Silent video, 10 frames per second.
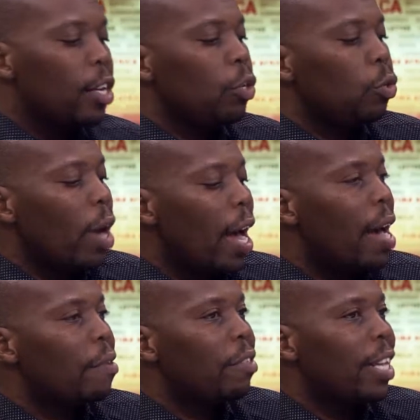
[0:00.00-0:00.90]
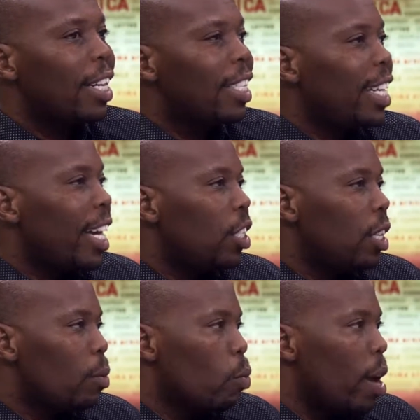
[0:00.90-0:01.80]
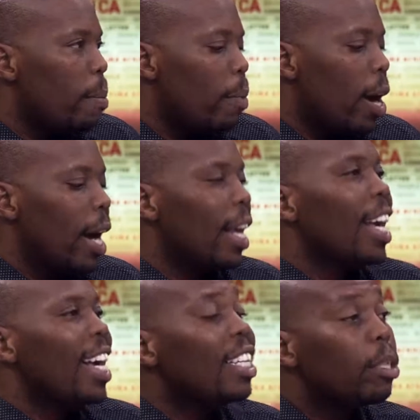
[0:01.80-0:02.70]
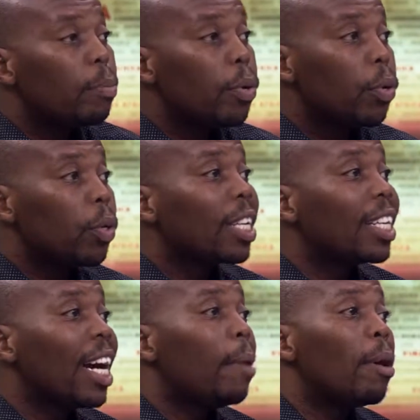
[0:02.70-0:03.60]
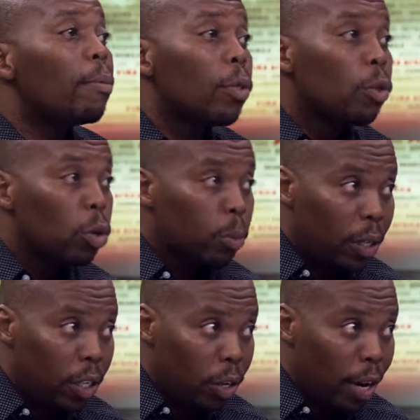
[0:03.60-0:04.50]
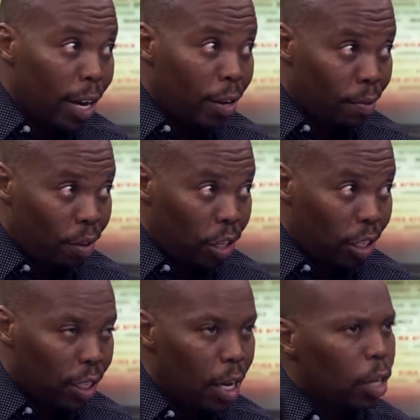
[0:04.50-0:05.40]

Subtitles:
to have that attention whereby entrepreneurs can come up with those particular innovations.